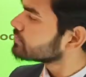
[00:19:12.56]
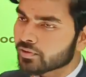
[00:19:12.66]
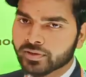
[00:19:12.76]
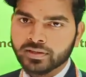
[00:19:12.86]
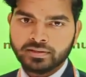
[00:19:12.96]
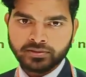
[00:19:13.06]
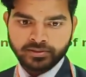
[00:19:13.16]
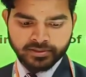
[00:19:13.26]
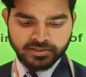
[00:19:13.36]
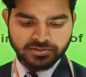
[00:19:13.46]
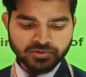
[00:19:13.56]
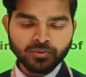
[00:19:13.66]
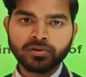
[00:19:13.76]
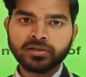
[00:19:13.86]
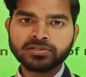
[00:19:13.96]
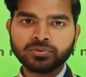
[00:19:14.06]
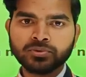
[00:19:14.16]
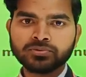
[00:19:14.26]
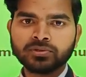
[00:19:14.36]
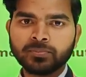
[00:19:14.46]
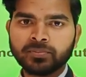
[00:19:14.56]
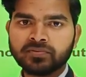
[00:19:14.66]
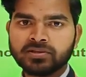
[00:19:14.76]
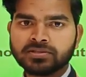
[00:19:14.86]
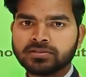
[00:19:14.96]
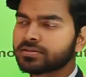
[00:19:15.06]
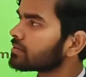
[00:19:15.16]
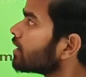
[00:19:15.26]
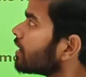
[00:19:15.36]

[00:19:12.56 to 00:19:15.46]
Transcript: Okay, let's go to the previous